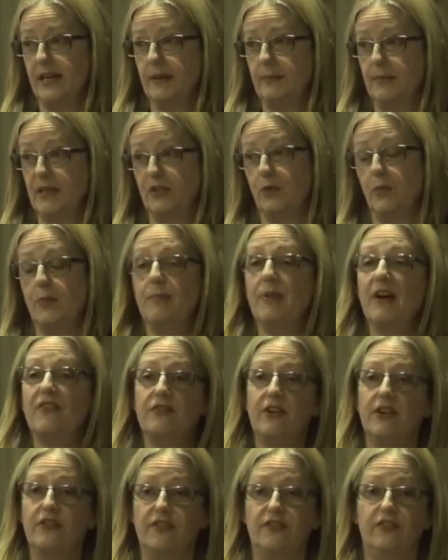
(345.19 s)
but it would be better
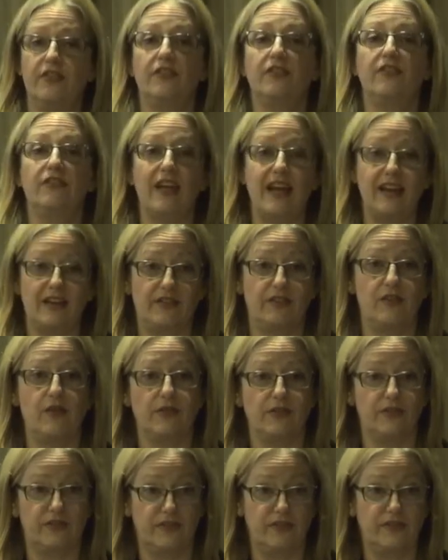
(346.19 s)
understood as sex
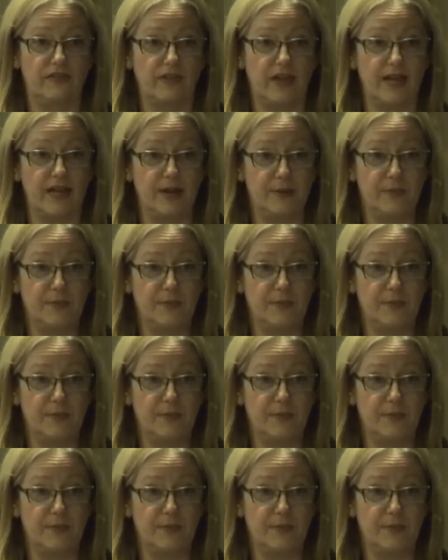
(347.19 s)
constancy.